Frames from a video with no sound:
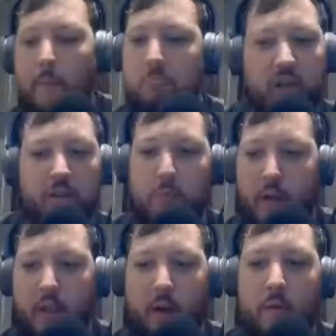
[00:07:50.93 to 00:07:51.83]
coming up
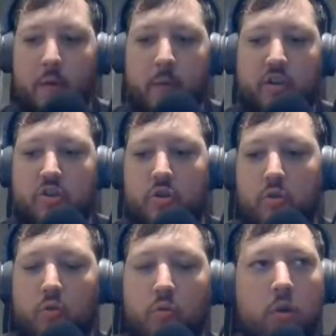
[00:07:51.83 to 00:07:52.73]
to this point? Like,
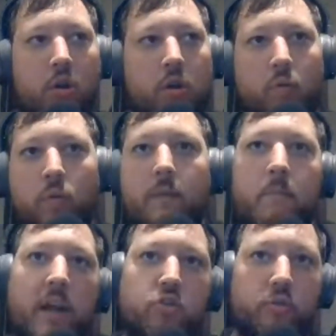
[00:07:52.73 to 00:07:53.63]
what made you
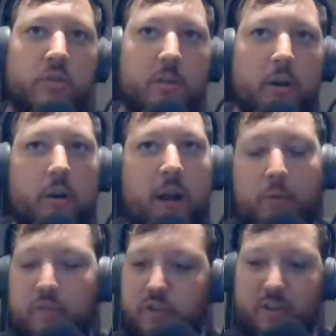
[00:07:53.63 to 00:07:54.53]
a
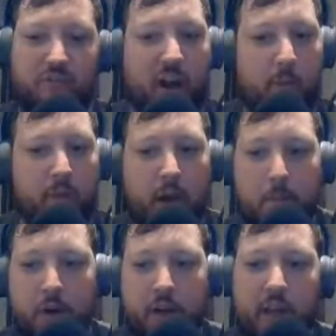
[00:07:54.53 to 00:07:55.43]
Democrat? Was it just
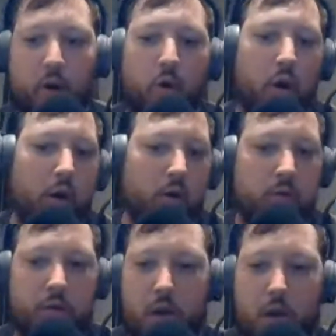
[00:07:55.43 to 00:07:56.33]
family upbringing
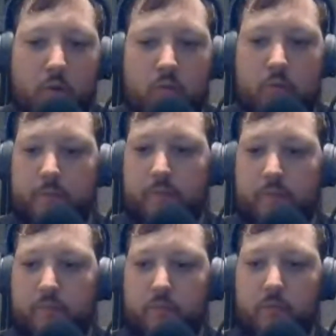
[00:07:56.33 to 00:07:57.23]
or, you know?